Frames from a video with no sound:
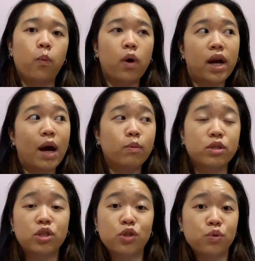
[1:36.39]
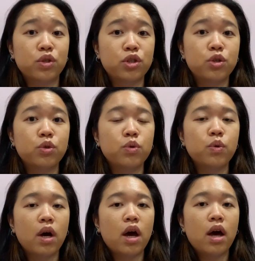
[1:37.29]
what I was used to
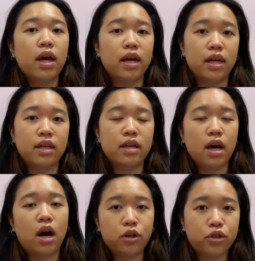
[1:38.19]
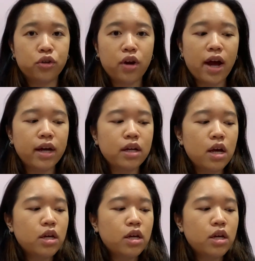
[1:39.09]
in undergrad.